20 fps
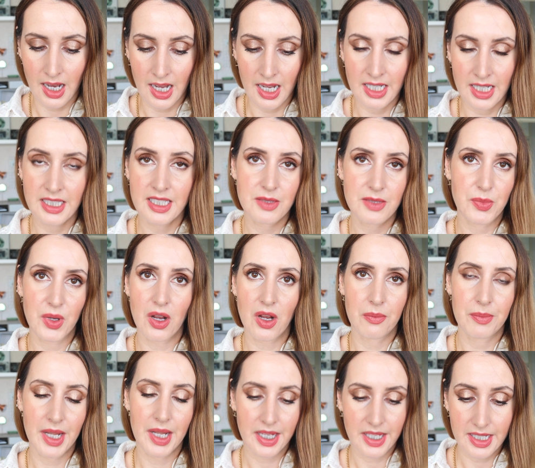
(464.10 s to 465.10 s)
and it's
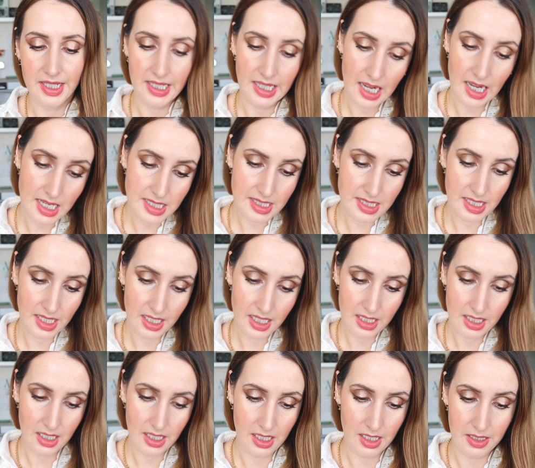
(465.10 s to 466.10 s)
become like a
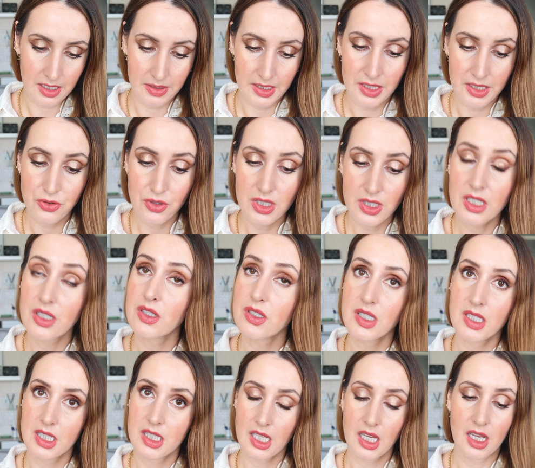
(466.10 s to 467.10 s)
classic. Interesting to
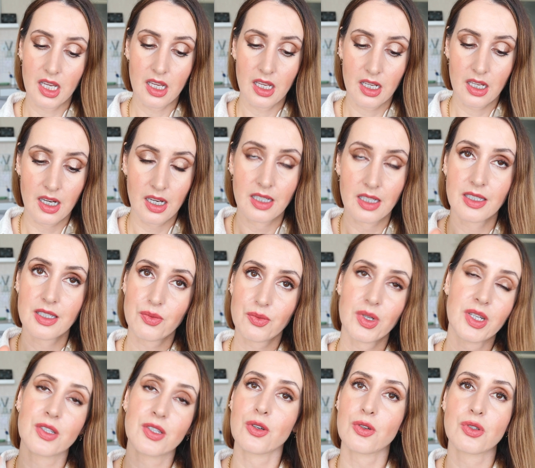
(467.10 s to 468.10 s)
see. This
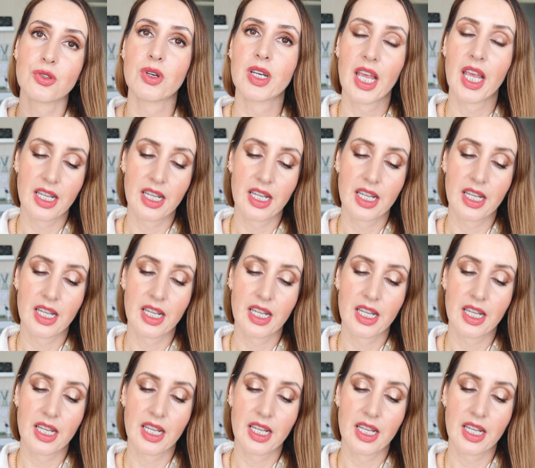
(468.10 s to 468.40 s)
one is also